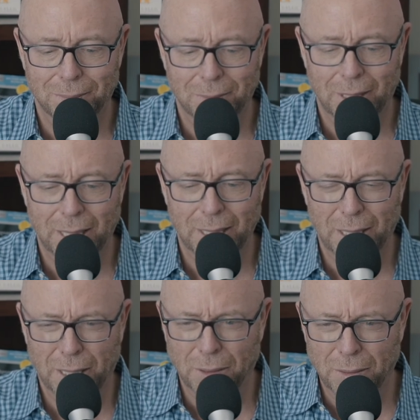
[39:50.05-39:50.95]
right,
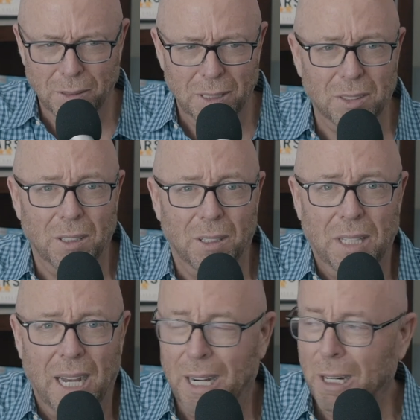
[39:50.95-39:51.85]
and you don't you don't necessarily
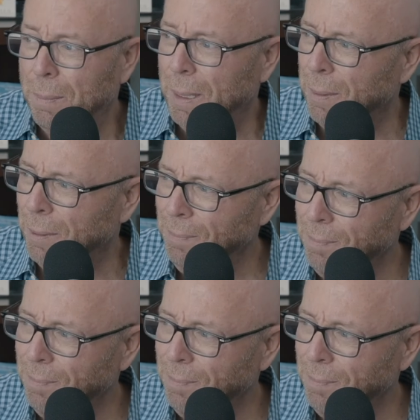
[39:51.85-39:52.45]
have to hire people,